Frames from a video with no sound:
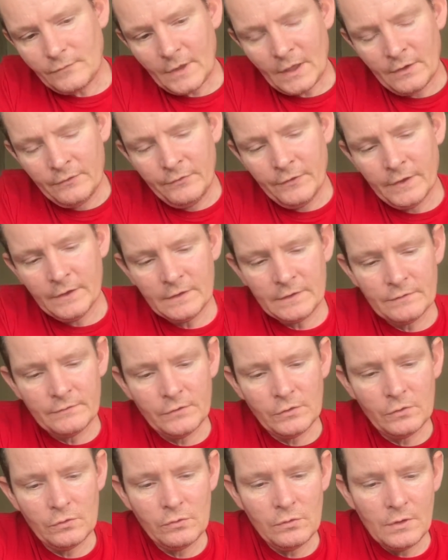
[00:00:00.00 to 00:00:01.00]
first of
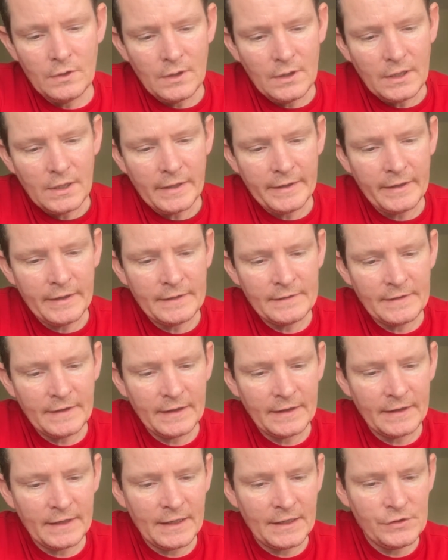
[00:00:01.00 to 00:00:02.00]
all, and then take
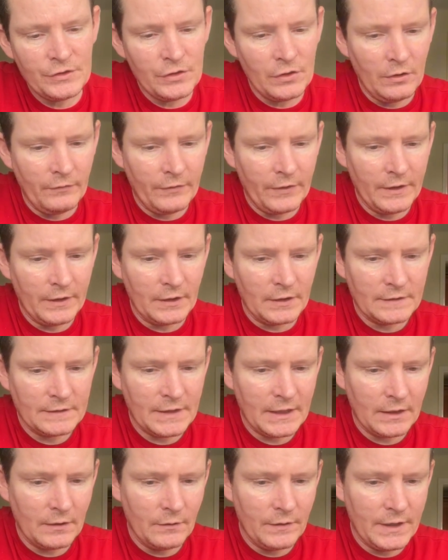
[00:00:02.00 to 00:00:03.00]
the engine off. I think I'll
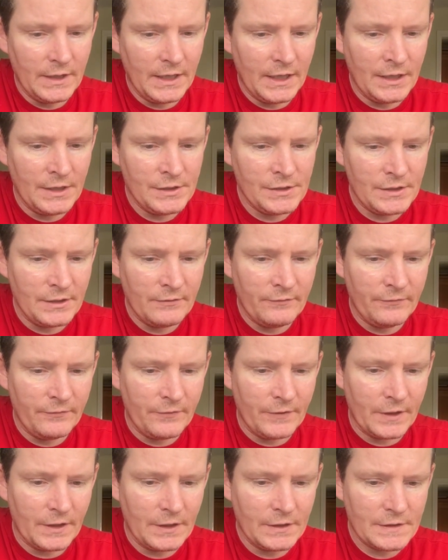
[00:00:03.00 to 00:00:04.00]
tackle the engine
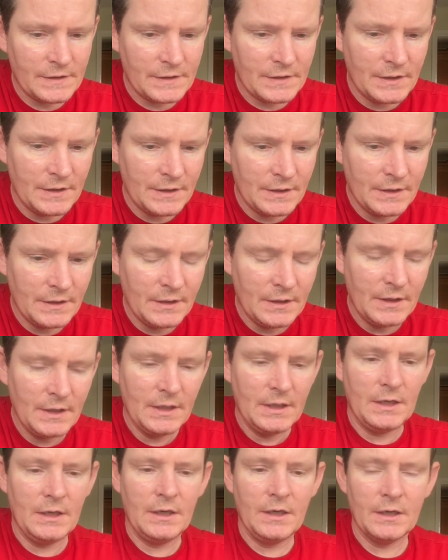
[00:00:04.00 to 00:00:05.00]
first,
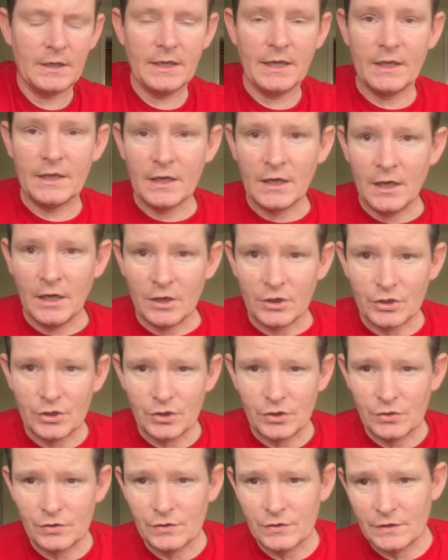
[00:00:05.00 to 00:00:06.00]
get the clutch
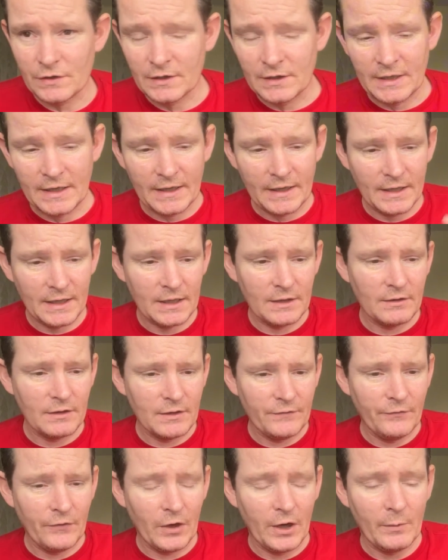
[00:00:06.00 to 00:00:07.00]
shoes, get the
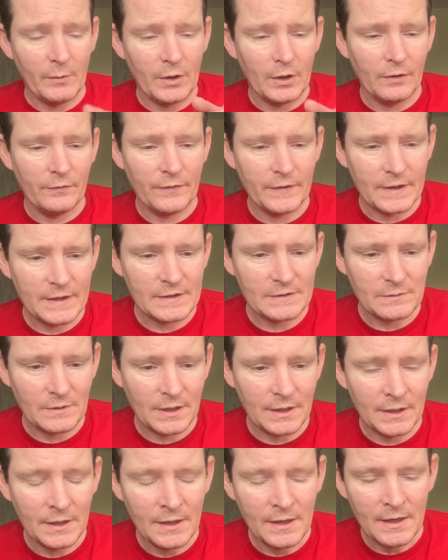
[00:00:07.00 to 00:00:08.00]
flywheel off of this
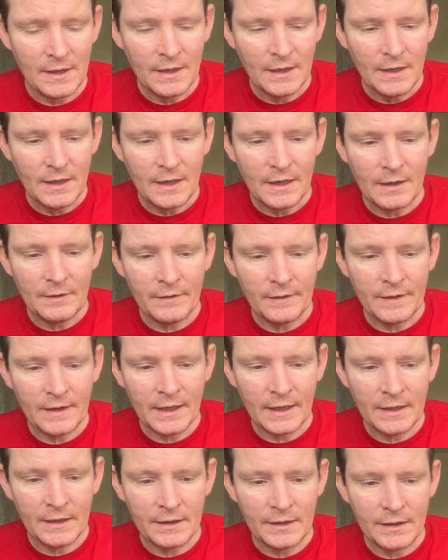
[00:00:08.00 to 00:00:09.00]
one, and
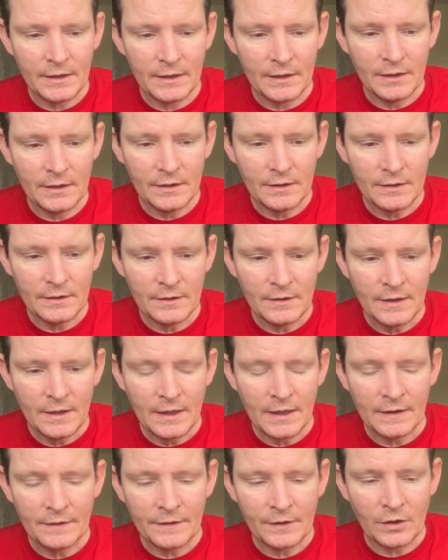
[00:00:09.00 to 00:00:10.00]
then
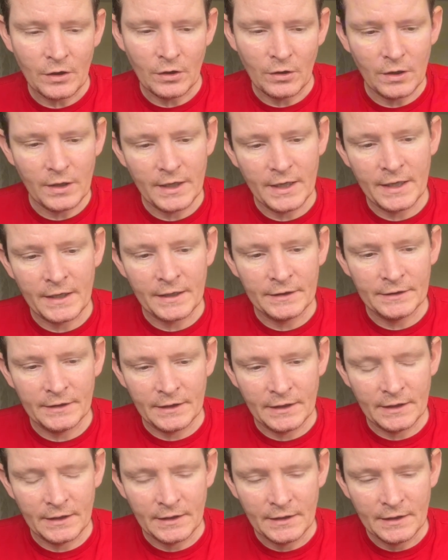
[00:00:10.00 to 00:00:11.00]
and the collet and nut,